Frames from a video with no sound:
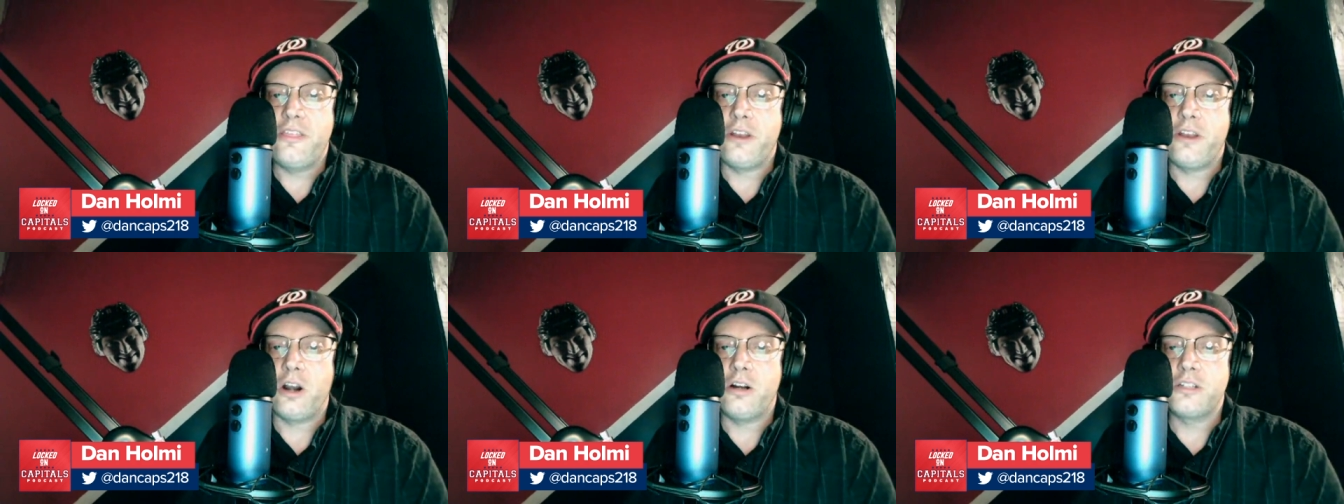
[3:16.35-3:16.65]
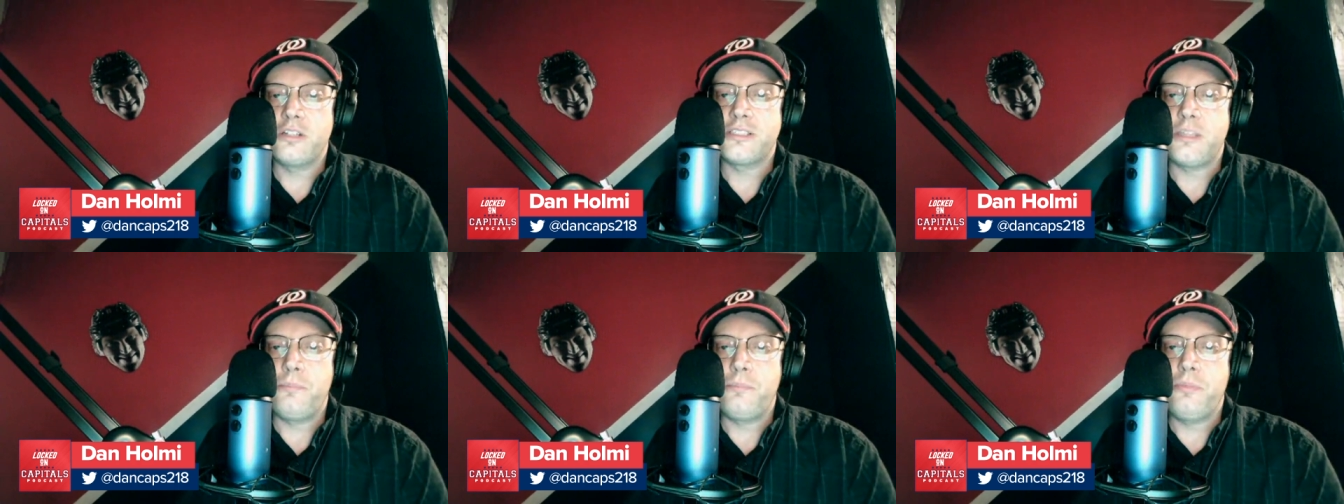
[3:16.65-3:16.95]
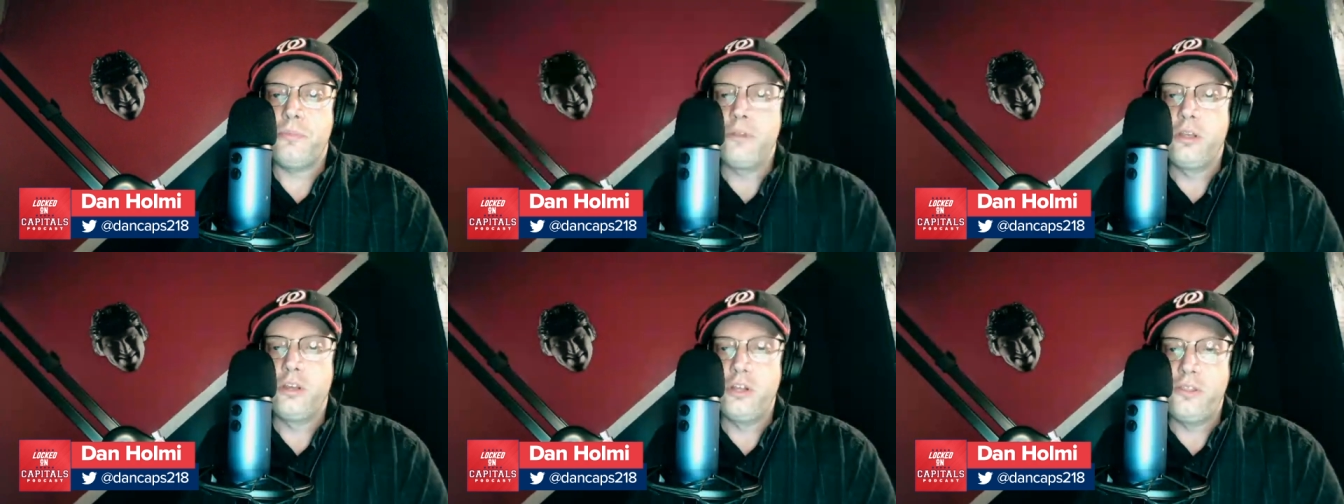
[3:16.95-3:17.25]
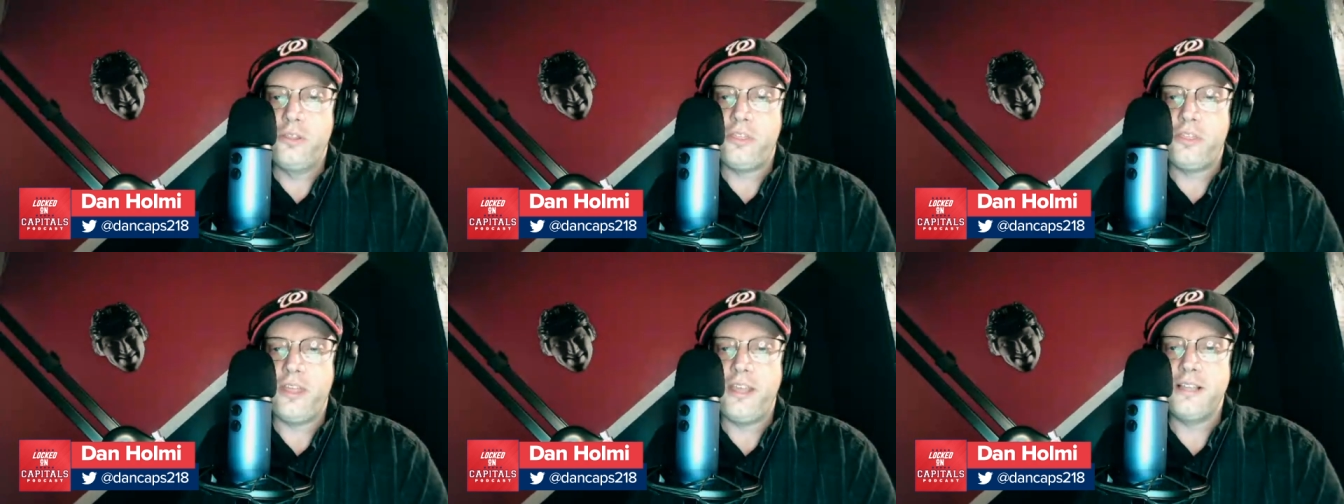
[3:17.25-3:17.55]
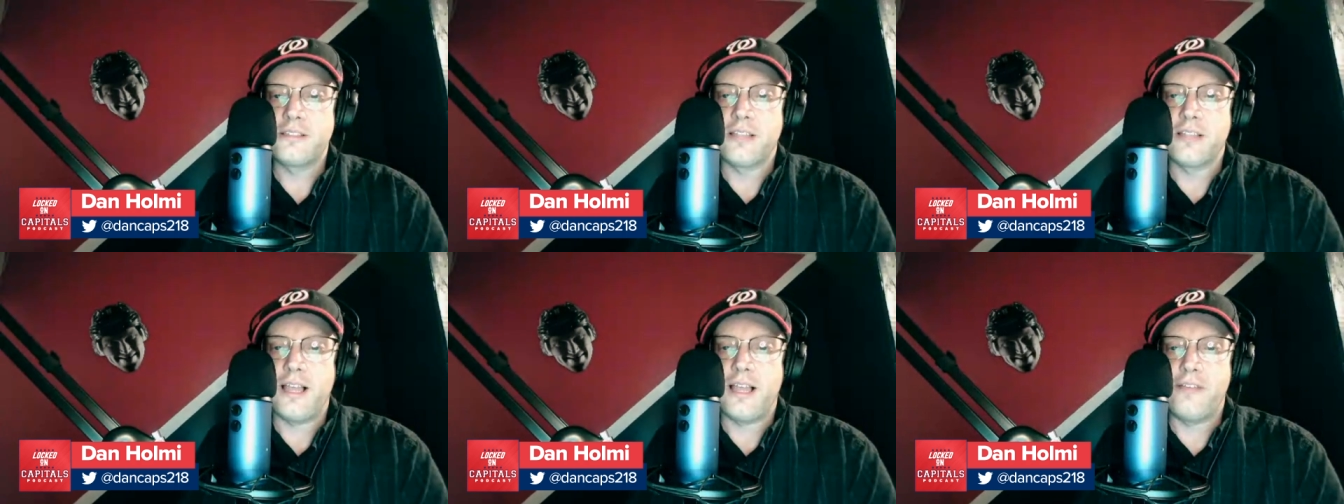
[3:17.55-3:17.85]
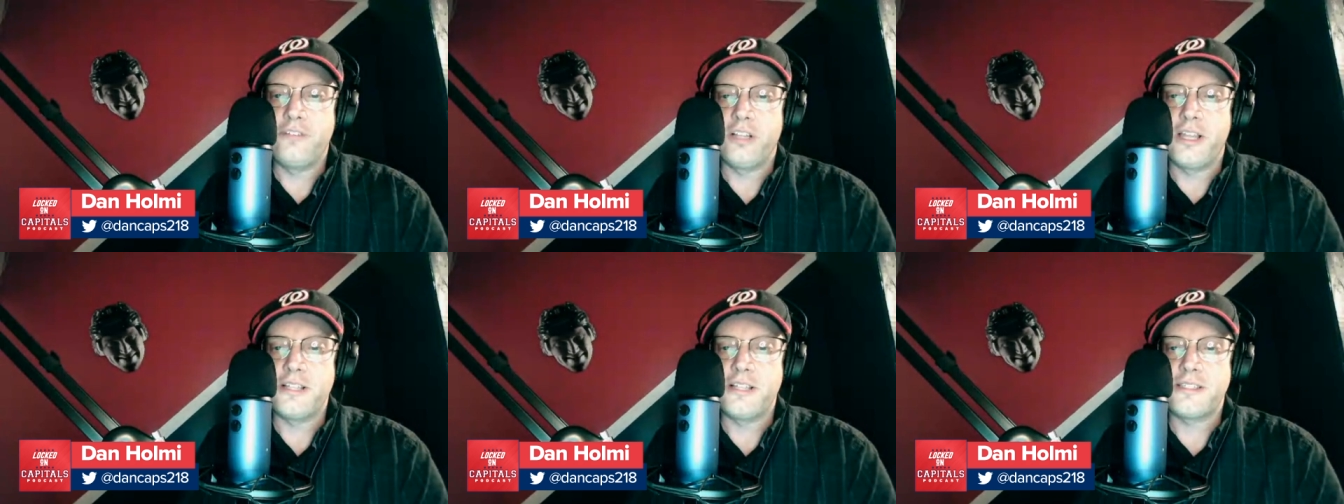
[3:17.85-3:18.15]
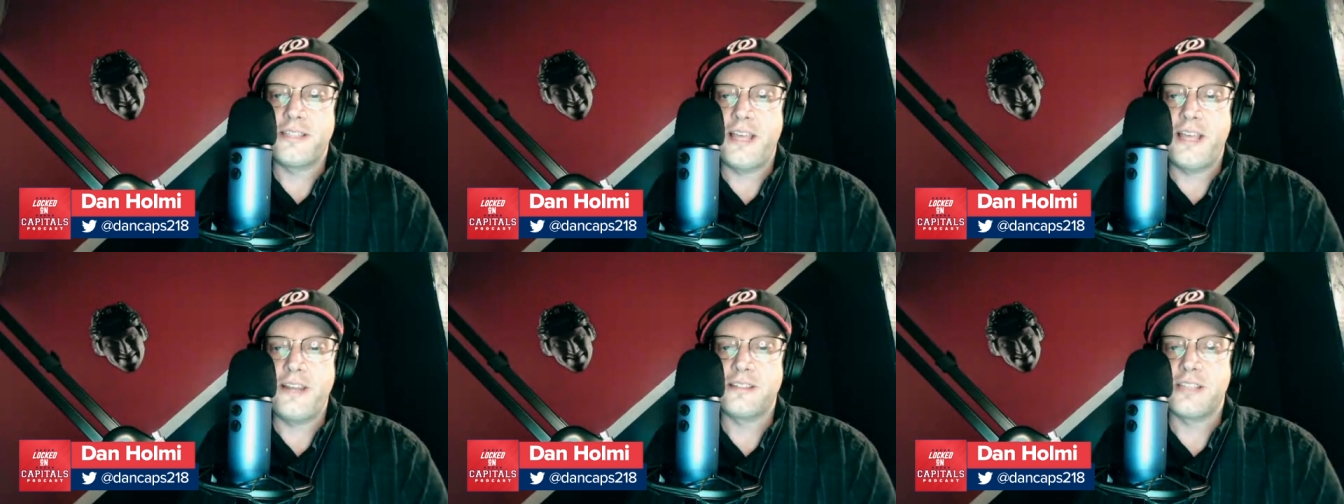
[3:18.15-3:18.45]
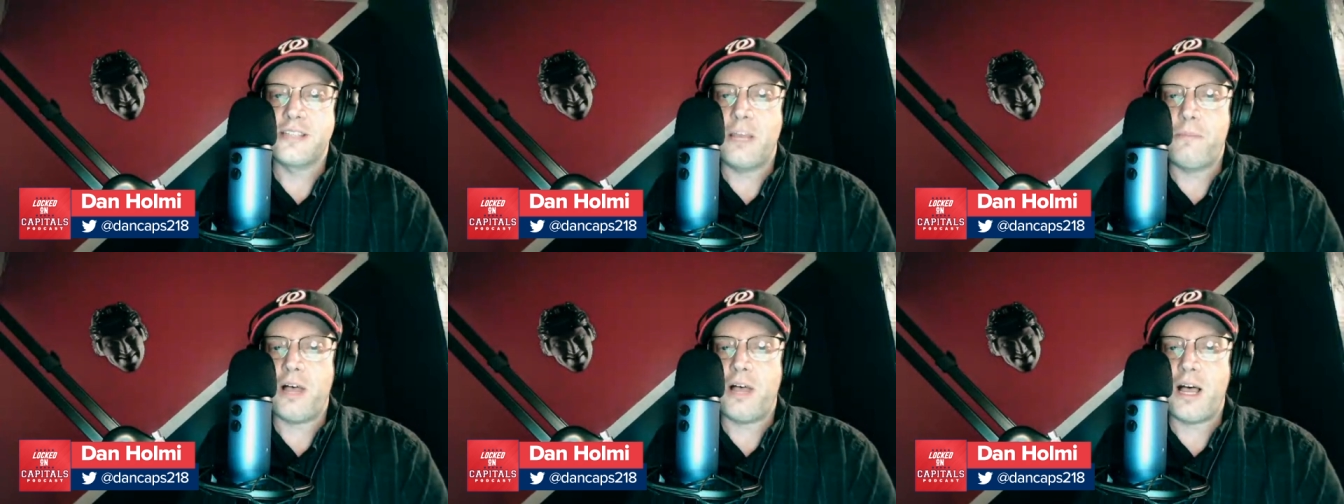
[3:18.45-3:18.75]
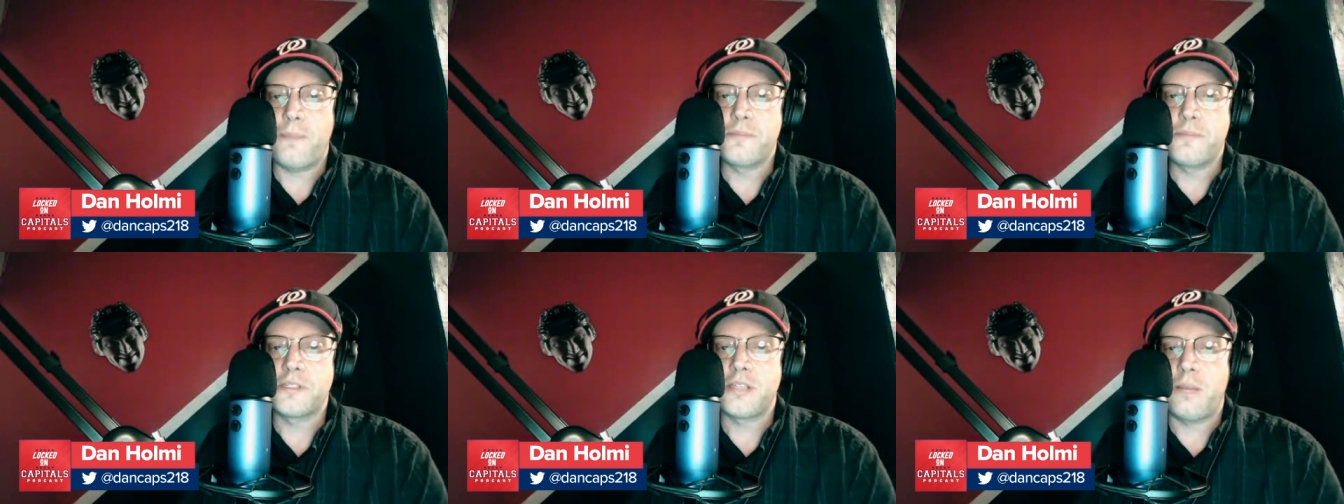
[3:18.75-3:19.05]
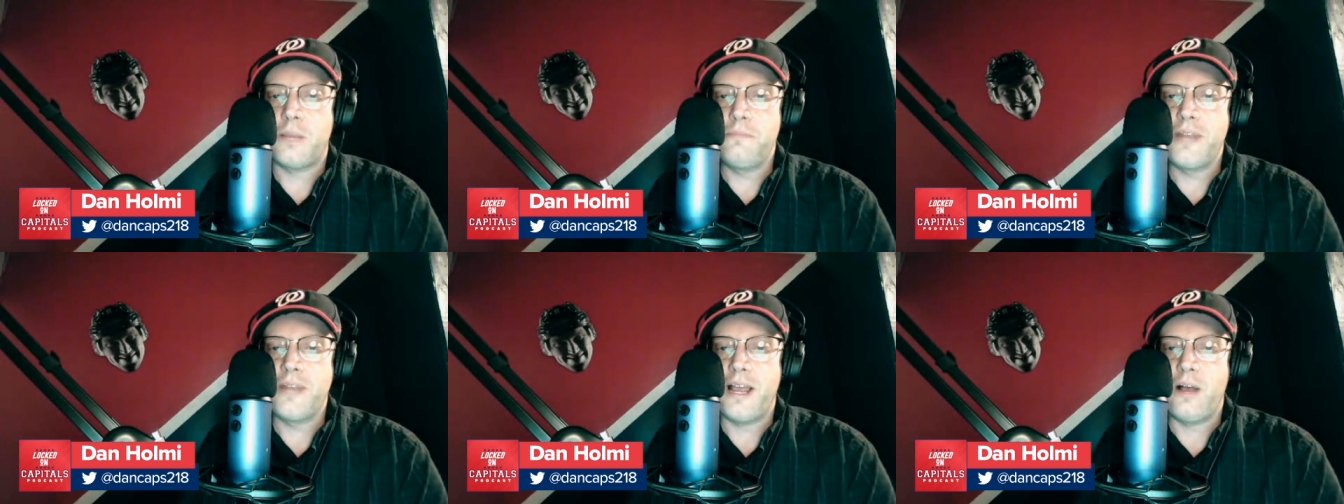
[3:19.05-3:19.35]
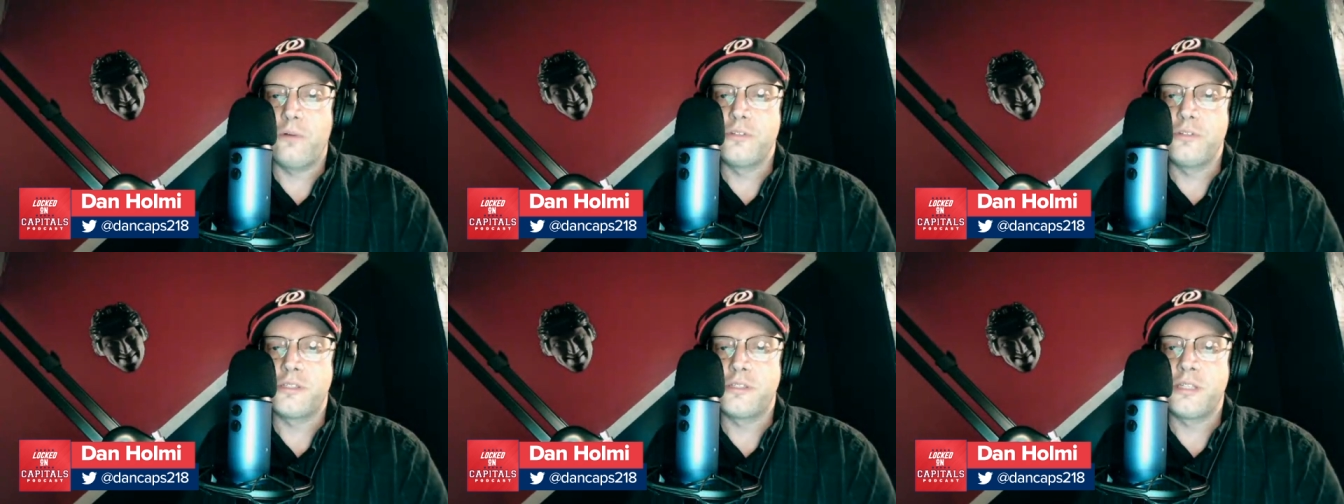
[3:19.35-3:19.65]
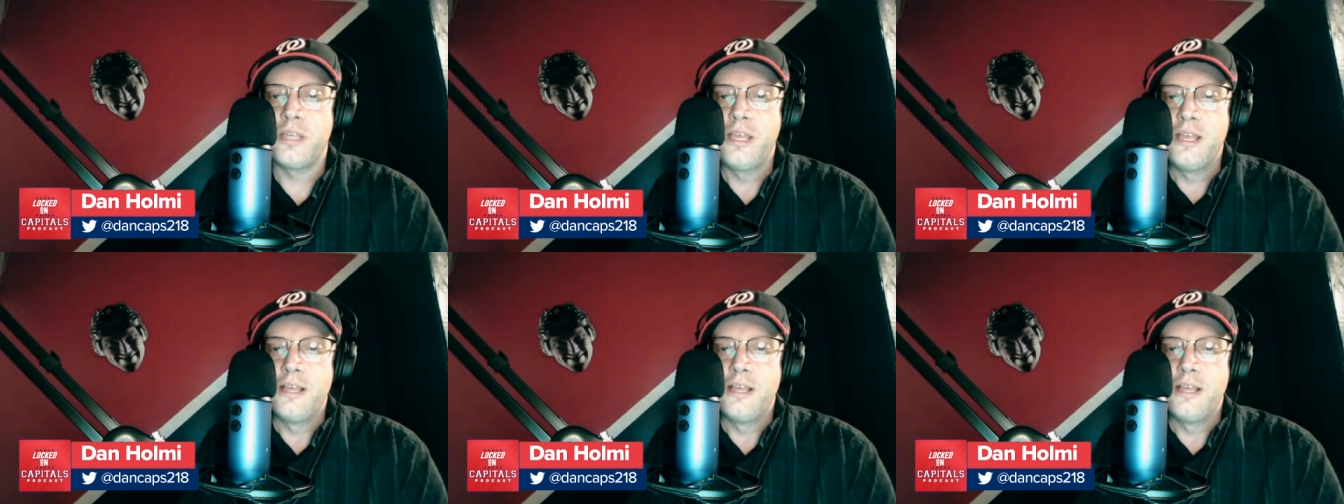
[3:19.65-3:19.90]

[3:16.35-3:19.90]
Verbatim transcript: There are some good things Laviolette said, some ups, some downs,